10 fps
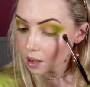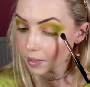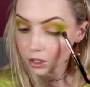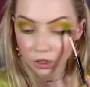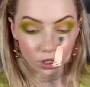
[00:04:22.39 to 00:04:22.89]

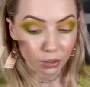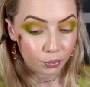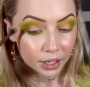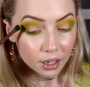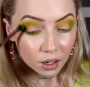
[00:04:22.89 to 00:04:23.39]
make sure you
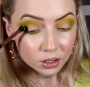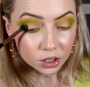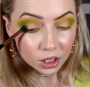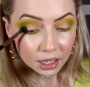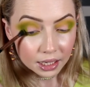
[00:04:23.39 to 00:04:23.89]
bring it
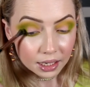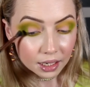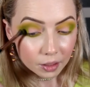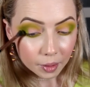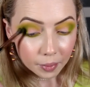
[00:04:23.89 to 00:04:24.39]
onto your lid a
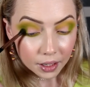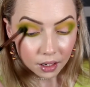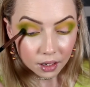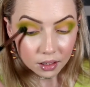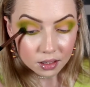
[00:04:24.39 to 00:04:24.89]
little bit
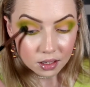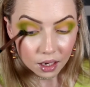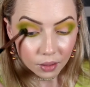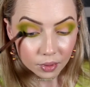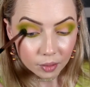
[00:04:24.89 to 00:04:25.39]
because
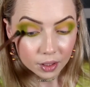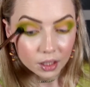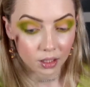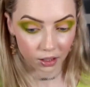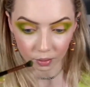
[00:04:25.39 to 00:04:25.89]
I will be